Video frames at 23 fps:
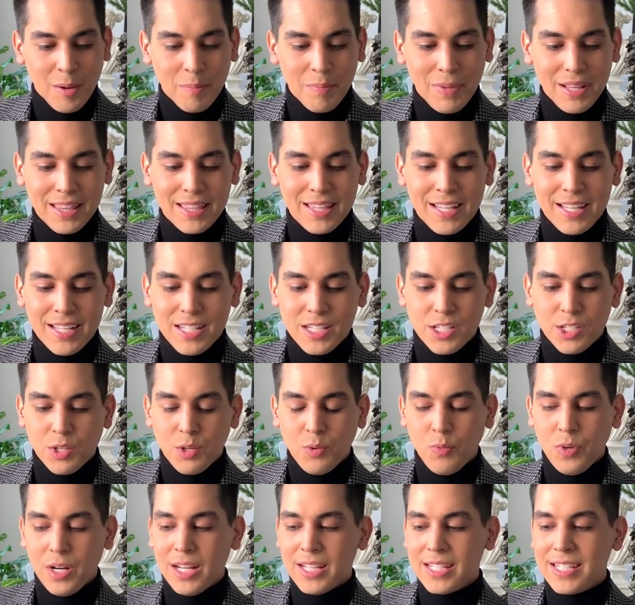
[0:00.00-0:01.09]
But this
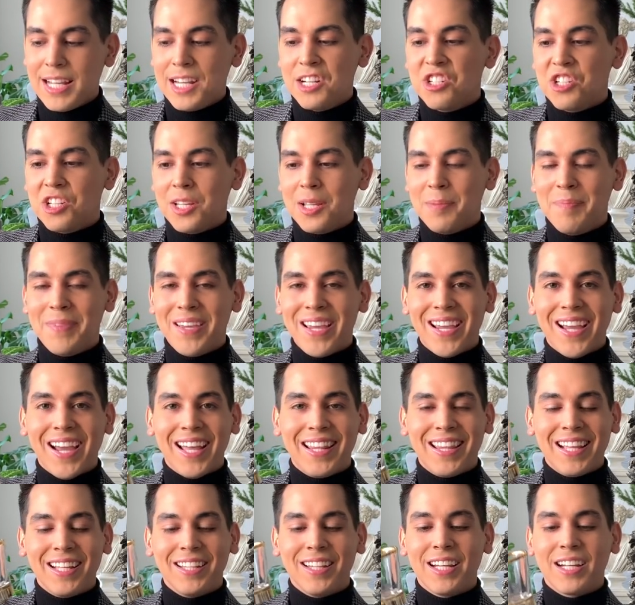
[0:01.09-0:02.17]
would essentially be, I
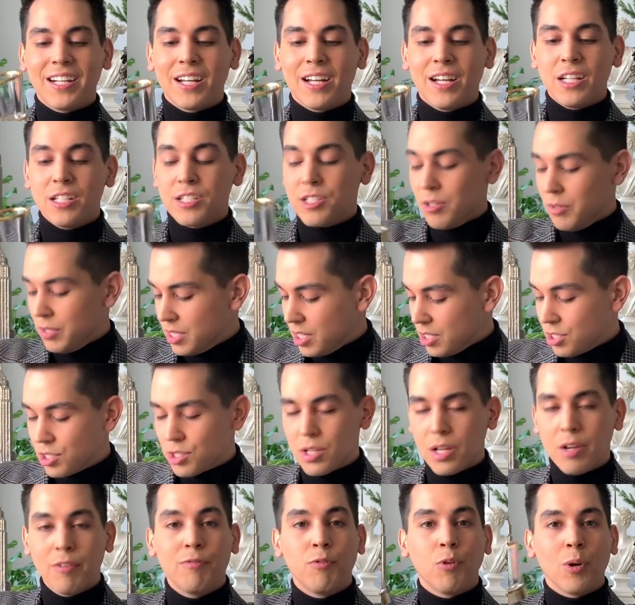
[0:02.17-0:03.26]
think, like a, so it's
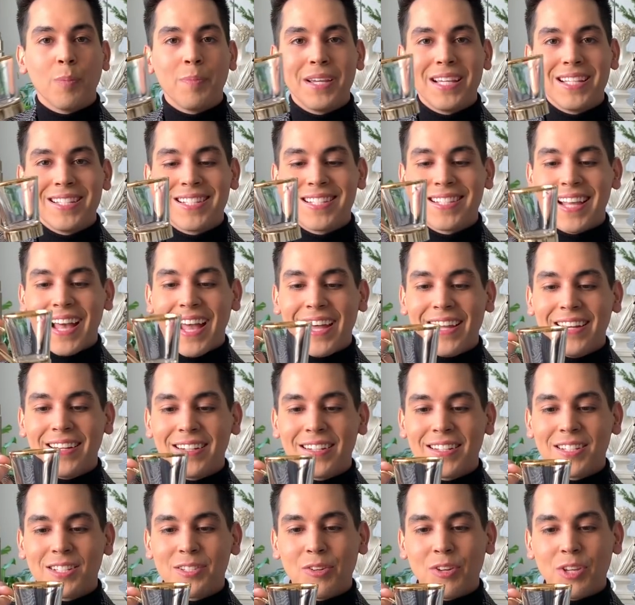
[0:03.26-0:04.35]
a, a four piece set.
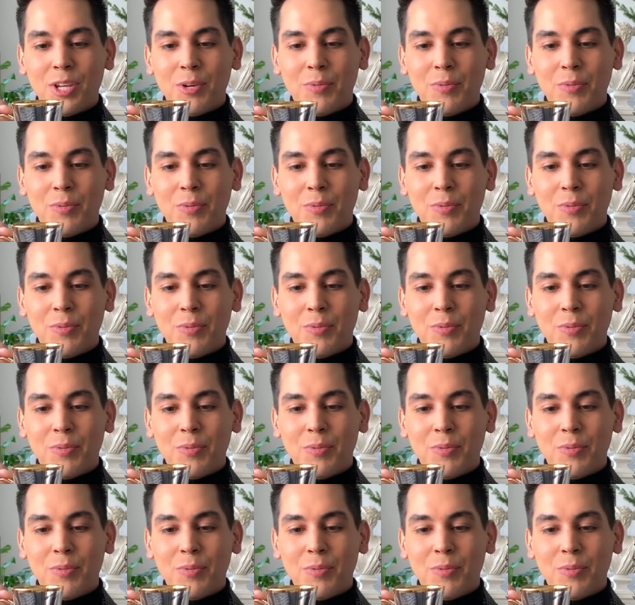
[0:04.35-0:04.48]
So you